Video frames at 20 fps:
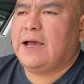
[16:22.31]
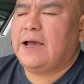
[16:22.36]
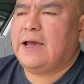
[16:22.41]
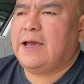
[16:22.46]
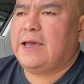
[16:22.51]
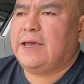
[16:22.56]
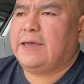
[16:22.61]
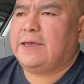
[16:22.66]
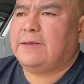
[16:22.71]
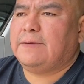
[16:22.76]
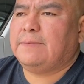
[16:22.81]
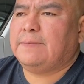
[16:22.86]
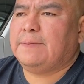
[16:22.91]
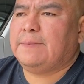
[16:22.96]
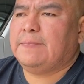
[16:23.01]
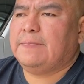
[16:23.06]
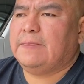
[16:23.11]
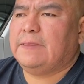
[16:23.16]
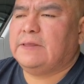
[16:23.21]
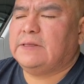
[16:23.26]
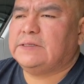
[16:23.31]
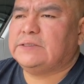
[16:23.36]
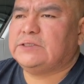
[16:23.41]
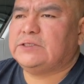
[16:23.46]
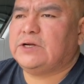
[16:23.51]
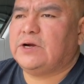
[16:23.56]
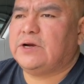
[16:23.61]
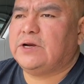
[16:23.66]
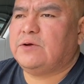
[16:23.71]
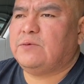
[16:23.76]
I
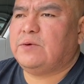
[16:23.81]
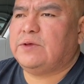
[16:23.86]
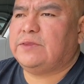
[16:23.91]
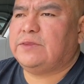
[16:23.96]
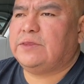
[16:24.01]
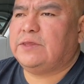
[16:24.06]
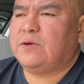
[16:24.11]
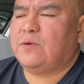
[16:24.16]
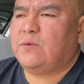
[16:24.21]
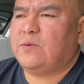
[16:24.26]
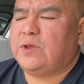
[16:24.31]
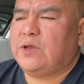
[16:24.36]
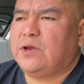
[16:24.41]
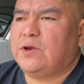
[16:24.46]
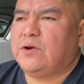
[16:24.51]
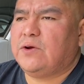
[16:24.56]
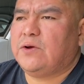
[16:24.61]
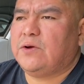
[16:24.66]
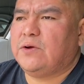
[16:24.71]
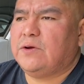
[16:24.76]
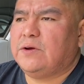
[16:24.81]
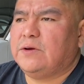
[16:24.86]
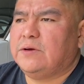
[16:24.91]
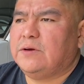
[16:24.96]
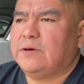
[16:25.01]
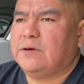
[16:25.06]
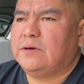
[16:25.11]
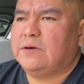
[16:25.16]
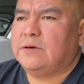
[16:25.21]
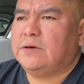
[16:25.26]
started with the rear
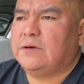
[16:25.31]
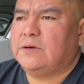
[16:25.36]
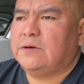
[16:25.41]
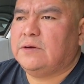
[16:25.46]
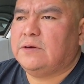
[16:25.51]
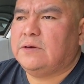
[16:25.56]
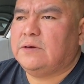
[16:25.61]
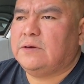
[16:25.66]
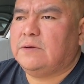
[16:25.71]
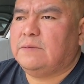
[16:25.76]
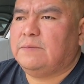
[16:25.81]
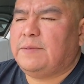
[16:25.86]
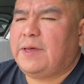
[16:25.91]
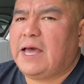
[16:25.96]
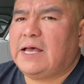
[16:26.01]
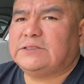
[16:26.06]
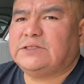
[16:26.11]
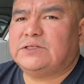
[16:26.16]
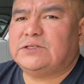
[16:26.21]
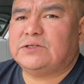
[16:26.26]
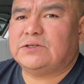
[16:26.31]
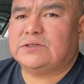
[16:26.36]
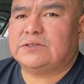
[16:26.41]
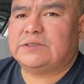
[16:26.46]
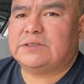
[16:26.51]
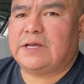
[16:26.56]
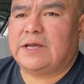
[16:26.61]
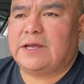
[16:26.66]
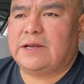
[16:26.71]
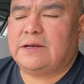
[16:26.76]
passenger
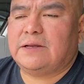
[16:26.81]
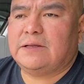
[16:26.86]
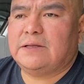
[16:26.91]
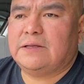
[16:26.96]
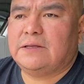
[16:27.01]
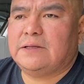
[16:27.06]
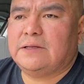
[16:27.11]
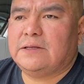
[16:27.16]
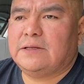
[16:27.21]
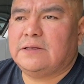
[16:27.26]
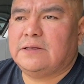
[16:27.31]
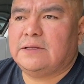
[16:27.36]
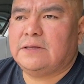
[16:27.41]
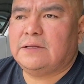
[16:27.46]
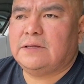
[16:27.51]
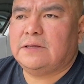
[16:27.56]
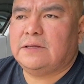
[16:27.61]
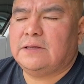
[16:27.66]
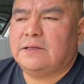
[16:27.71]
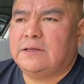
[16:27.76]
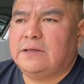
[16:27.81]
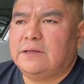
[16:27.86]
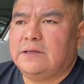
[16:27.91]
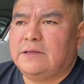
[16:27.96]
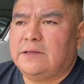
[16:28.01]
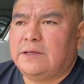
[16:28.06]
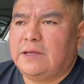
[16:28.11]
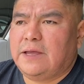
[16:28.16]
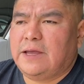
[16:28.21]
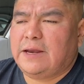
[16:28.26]
side.
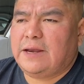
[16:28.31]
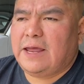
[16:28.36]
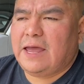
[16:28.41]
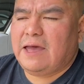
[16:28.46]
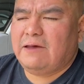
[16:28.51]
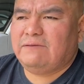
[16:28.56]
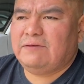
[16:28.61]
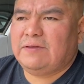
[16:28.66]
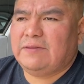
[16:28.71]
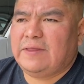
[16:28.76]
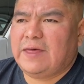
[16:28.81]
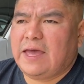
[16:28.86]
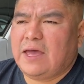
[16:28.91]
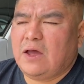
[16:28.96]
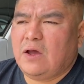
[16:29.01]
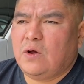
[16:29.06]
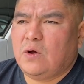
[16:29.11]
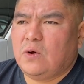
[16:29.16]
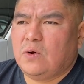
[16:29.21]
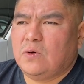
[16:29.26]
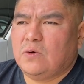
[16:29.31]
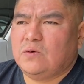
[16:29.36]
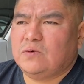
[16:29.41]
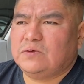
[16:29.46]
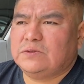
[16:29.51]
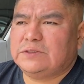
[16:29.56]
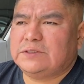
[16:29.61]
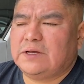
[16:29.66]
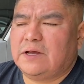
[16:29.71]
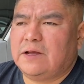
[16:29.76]
And having that
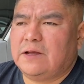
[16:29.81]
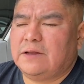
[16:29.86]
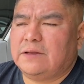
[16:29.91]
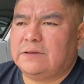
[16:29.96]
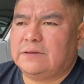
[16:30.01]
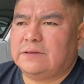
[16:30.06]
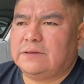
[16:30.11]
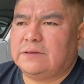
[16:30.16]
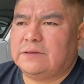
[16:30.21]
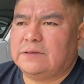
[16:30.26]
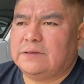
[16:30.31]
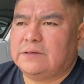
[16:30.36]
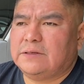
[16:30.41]
hose on